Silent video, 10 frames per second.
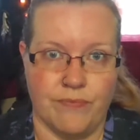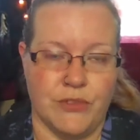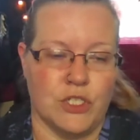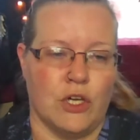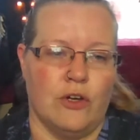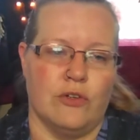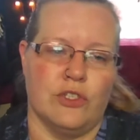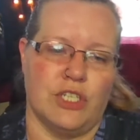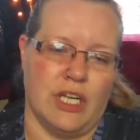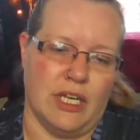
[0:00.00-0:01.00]
So
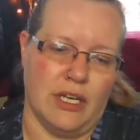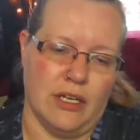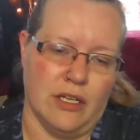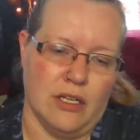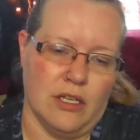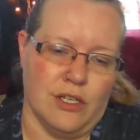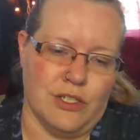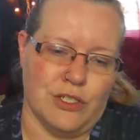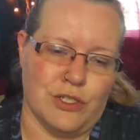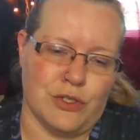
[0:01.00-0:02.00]
she
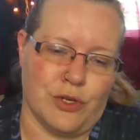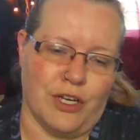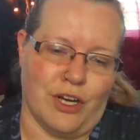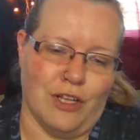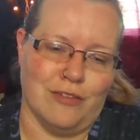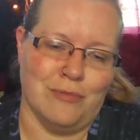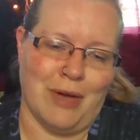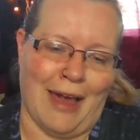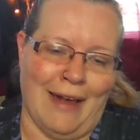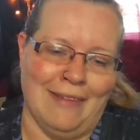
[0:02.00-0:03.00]
destroyed all of
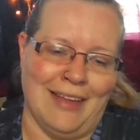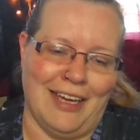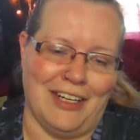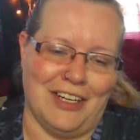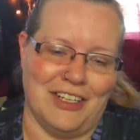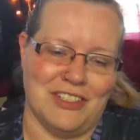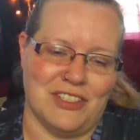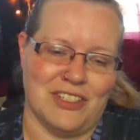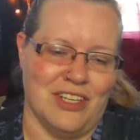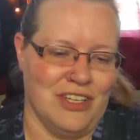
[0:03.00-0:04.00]
my eyeliners.